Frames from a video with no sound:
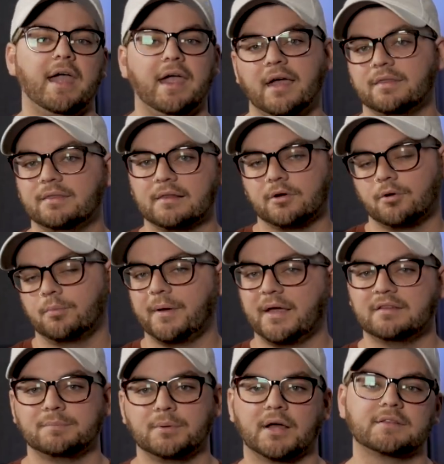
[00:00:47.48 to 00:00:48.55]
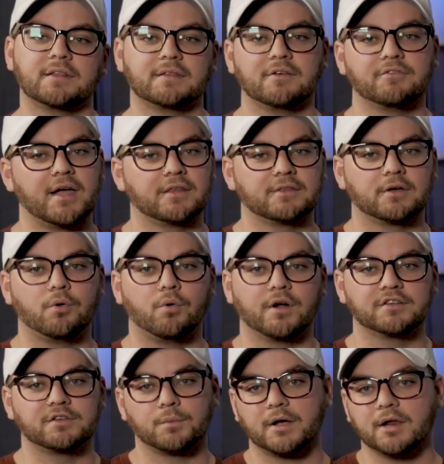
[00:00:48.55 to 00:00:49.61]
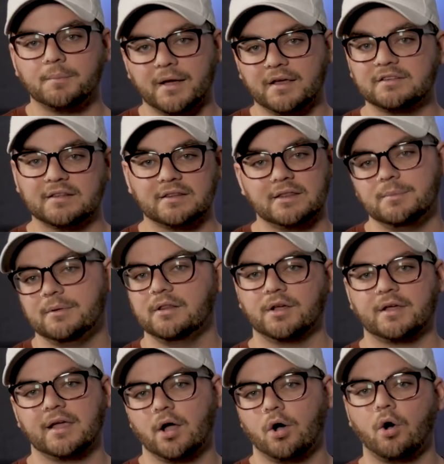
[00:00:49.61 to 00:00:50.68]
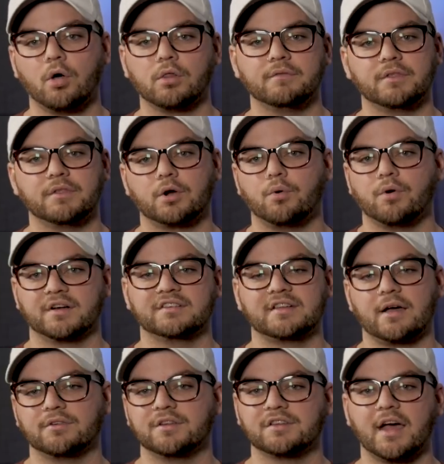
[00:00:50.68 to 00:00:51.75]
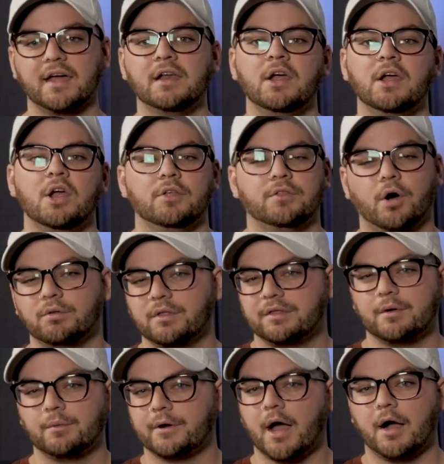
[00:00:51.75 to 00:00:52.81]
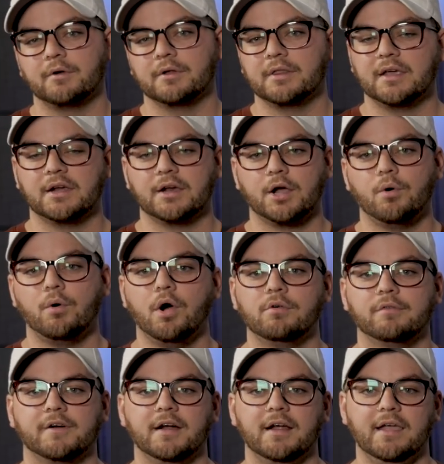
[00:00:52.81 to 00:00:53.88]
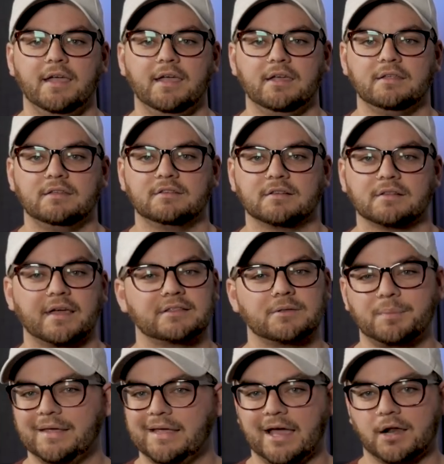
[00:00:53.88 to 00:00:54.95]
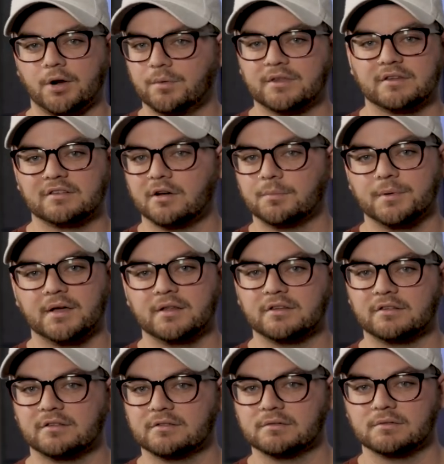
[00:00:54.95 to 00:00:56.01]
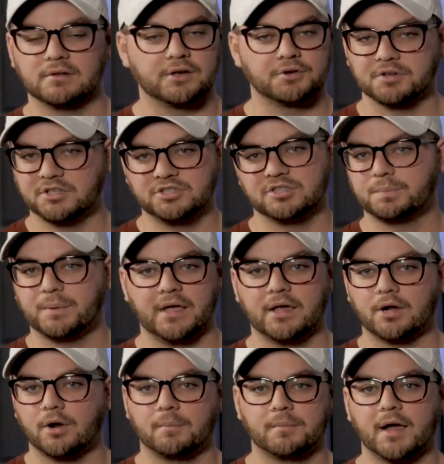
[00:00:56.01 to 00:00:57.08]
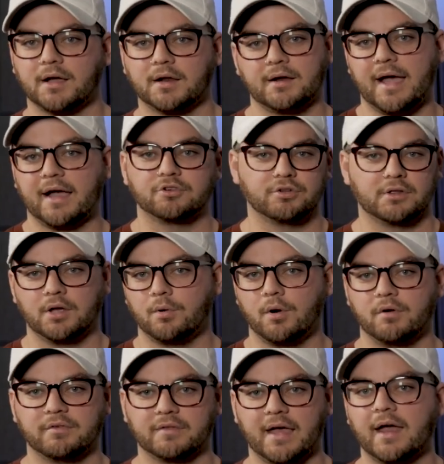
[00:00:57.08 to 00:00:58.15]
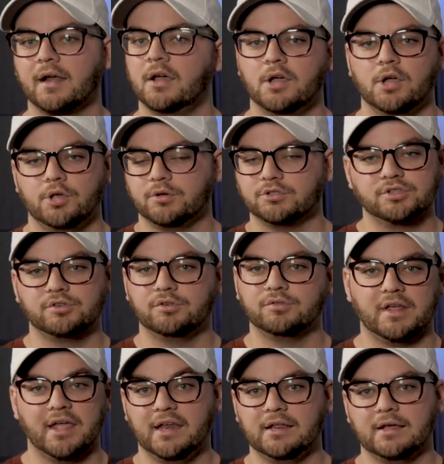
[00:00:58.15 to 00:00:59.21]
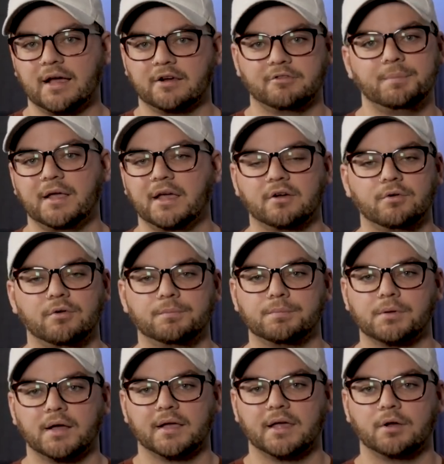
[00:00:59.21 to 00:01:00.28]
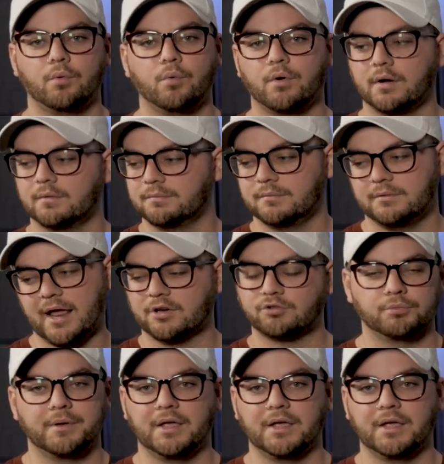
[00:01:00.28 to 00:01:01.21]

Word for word: and the little bass pluck that they've got in the chorus. So we're gonna basically be looking at all of the chorus sound design. The only thing we're not really gonna go over is like the piano in the song because it's literally just piano. I'm not gonna actually go over that. You can just use any kind of piano plugin or natural